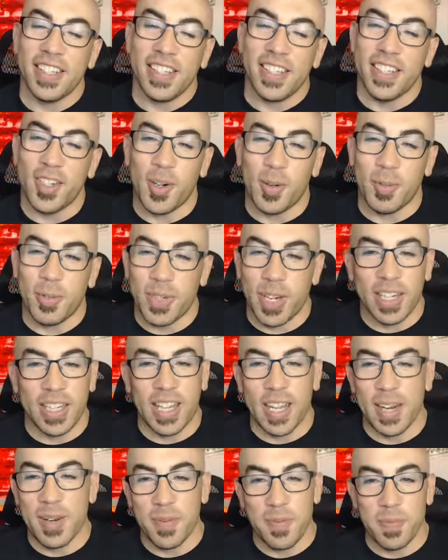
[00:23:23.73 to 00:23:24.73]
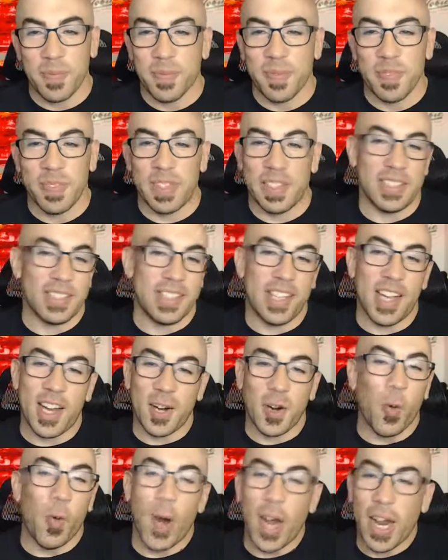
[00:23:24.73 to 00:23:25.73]
You know, I'm trying to like just not
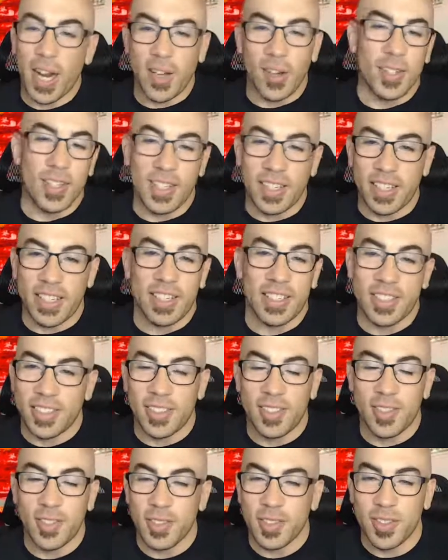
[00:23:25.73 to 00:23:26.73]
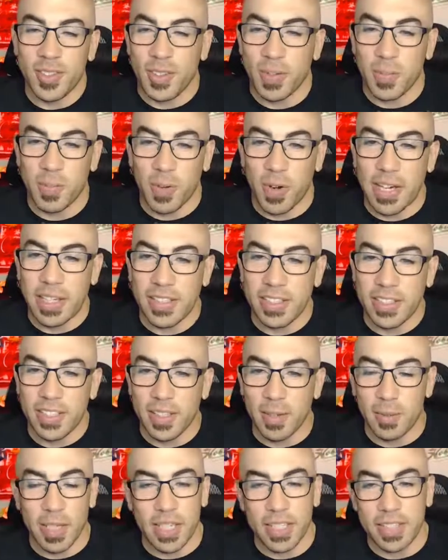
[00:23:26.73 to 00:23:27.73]
go wild and then do something crazy.
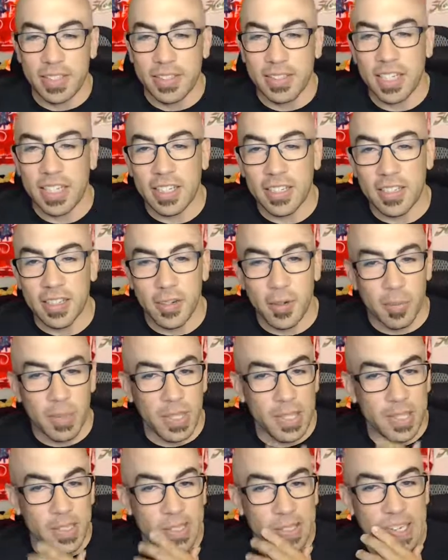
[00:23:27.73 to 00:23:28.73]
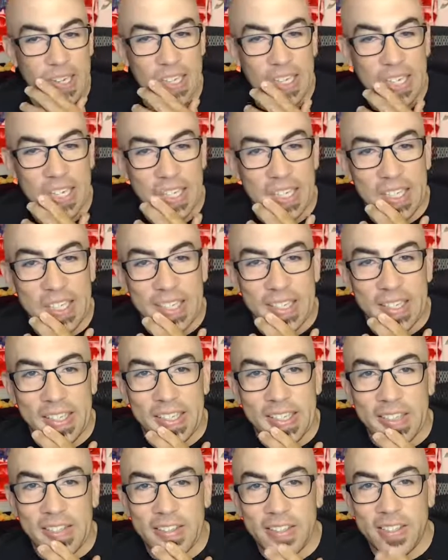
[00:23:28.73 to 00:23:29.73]
I'm letting it sink a little bit, and
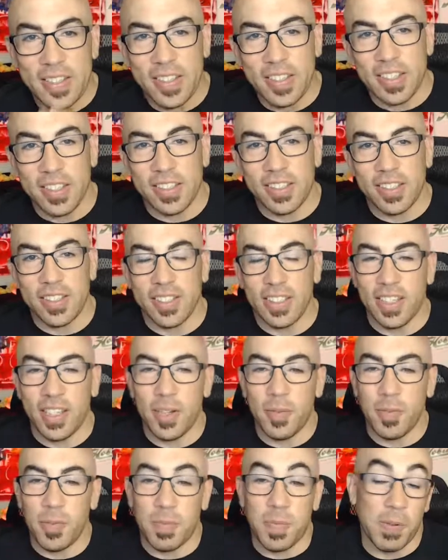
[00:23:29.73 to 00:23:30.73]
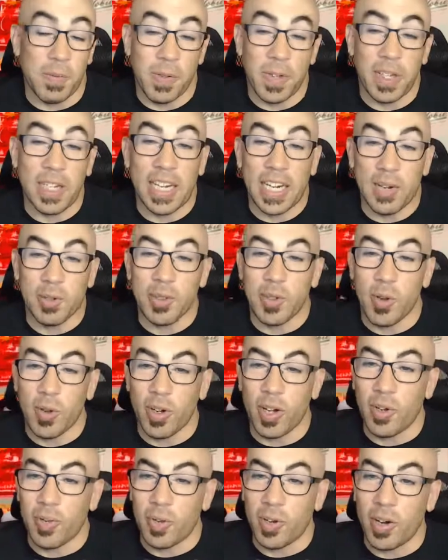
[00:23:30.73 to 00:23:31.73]
it felt like it was
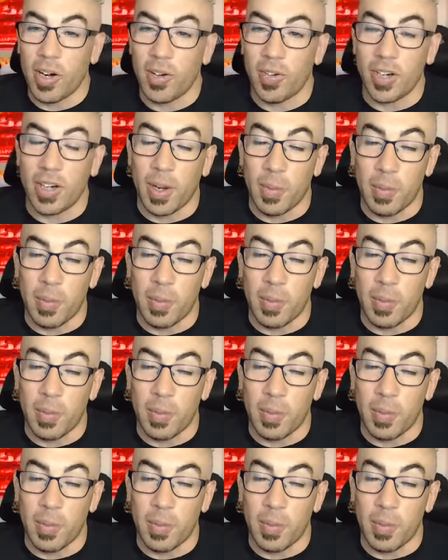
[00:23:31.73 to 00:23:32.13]
going on forever.